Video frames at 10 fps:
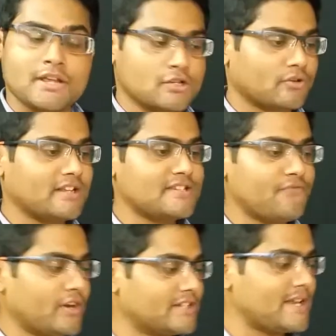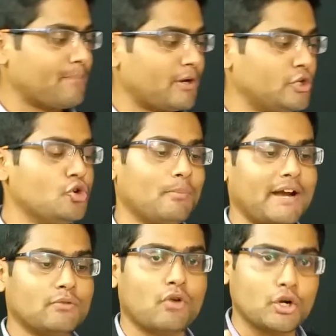So let's say for example you
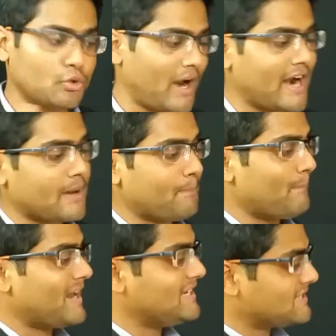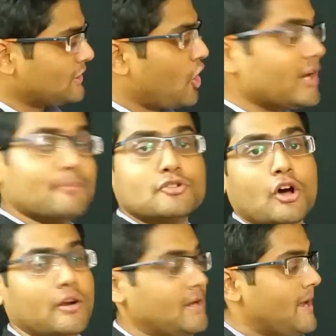might want to add up many synonyms
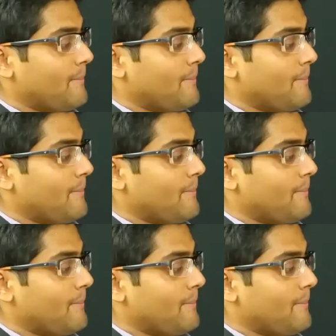or